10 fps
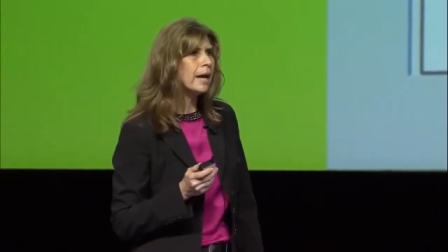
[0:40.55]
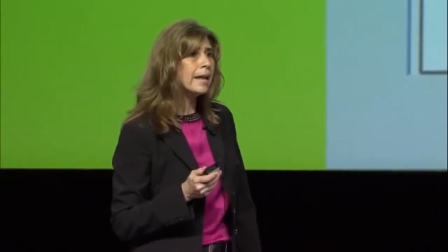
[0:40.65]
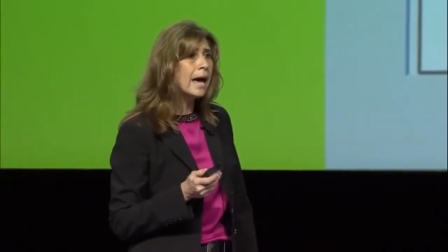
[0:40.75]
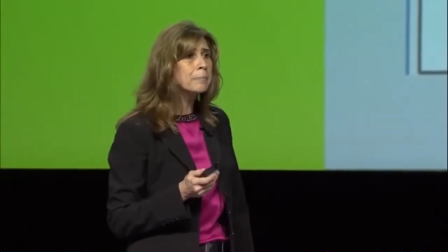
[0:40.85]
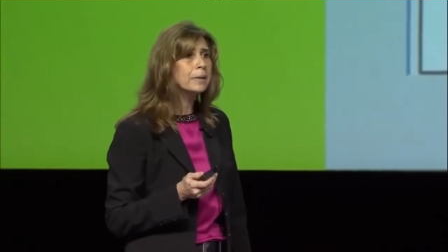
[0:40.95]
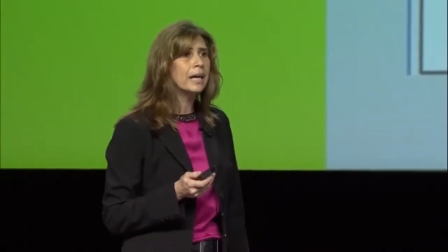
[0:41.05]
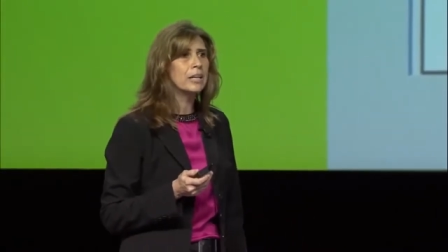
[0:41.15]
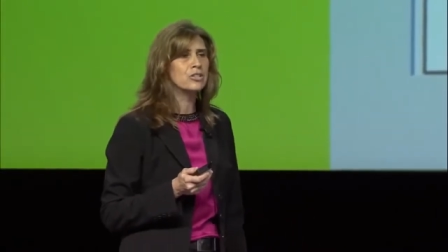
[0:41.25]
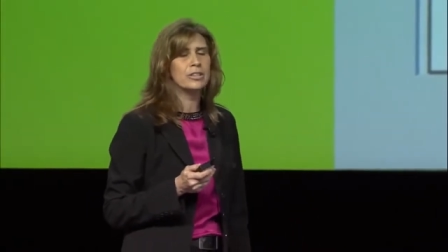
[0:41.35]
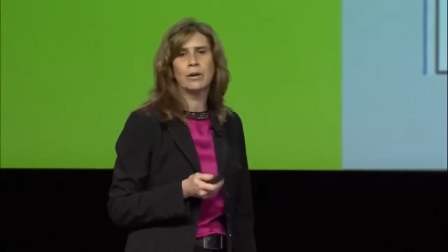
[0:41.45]
an
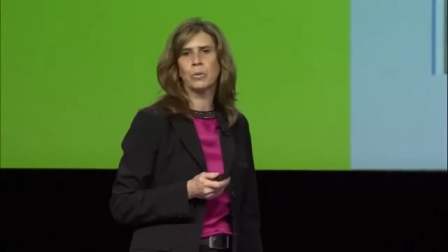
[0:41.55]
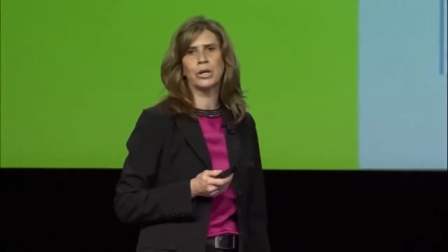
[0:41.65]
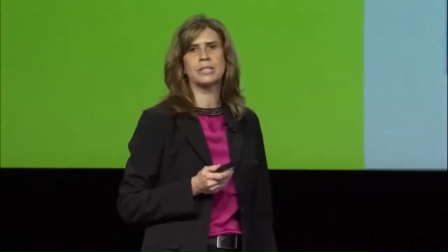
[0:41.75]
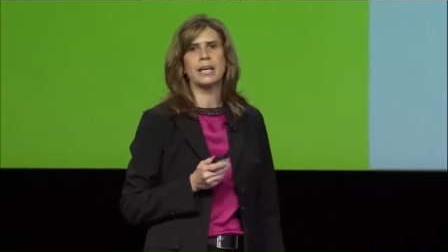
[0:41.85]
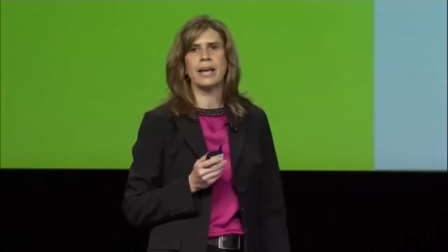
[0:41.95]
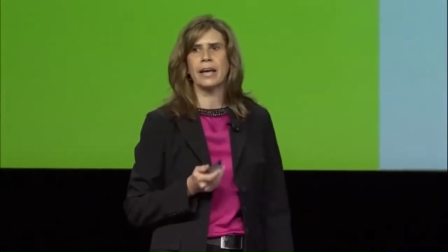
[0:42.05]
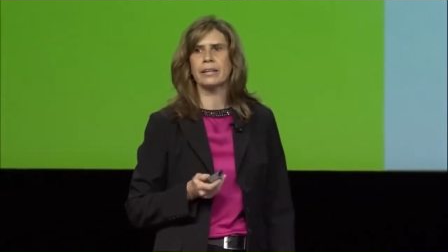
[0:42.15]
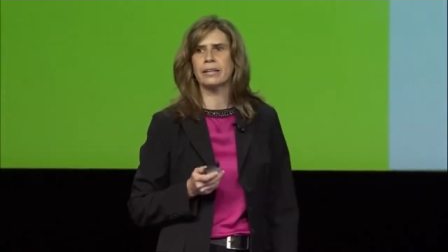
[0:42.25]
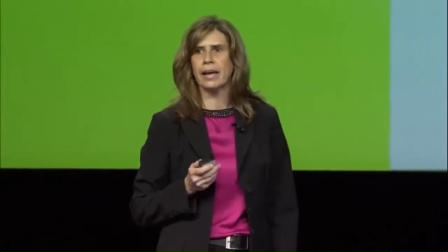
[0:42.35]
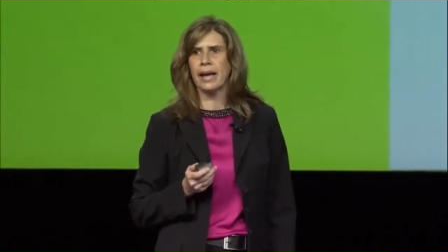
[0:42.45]
application that works
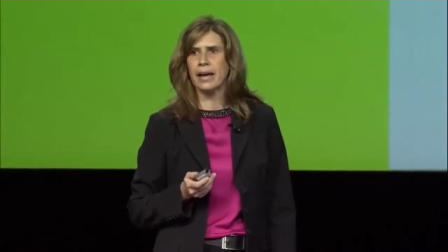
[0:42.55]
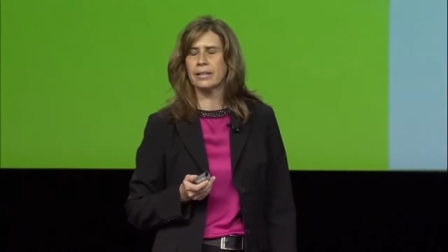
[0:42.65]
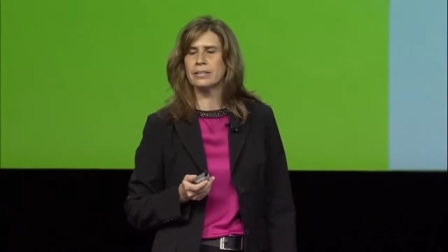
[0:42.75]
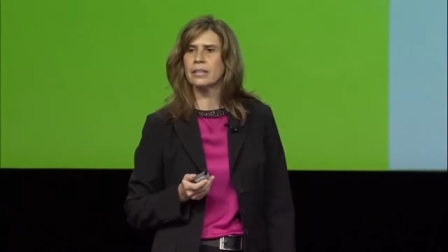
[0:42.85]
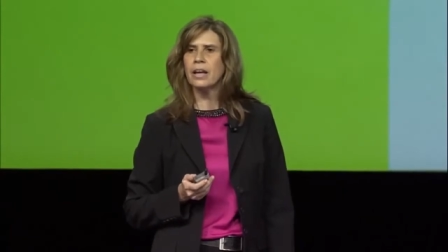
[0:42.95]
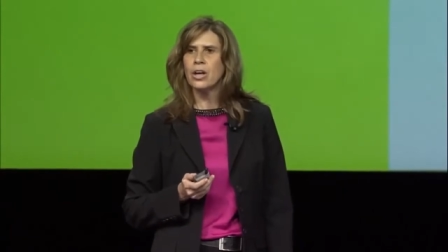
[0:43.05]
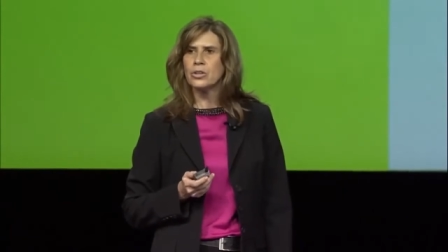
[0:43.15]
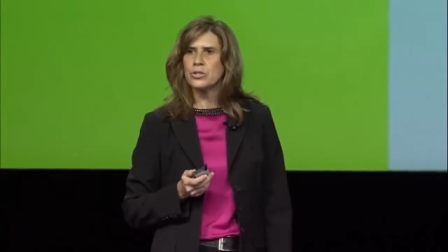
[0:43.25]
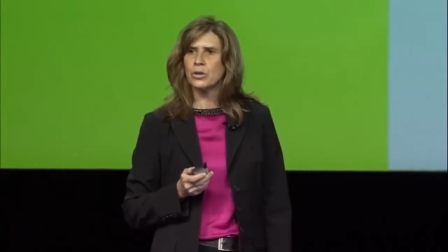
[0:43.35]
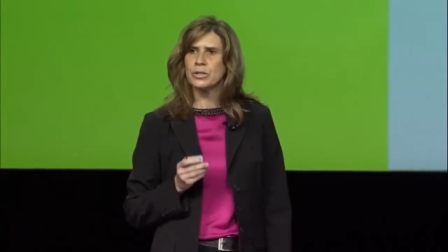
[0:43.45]
hand in hand.
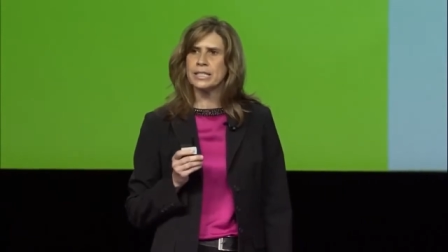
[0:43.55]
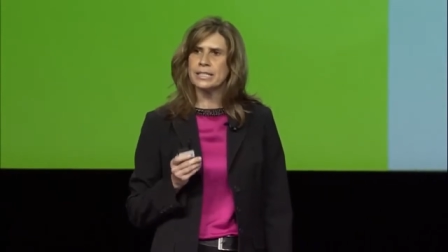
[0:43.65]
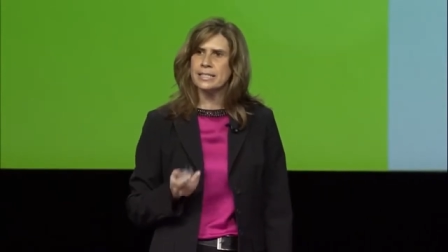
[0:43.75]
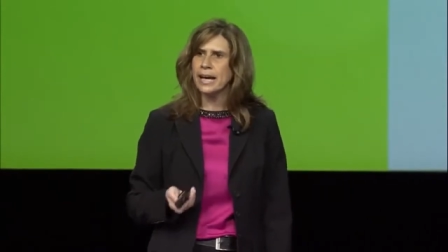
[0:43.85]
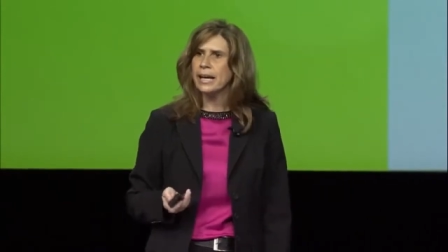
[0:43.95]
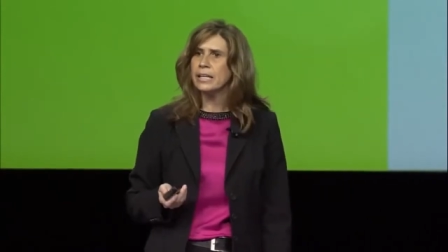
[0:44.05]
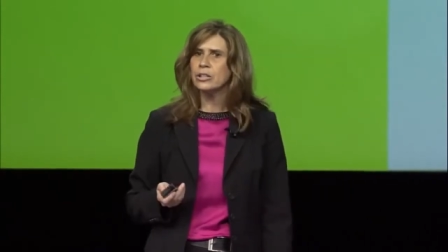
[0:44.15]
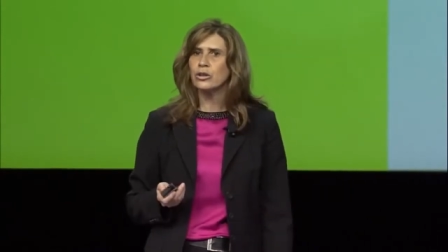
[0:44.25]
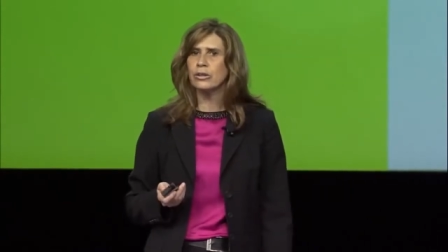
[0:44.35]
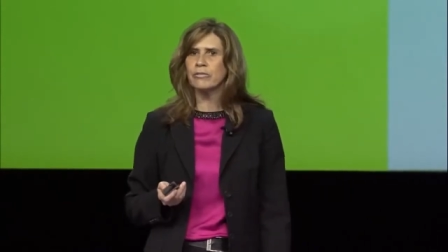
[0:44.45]
So today
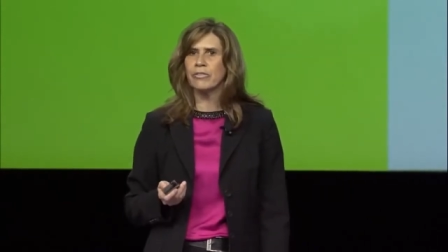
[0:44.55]
in your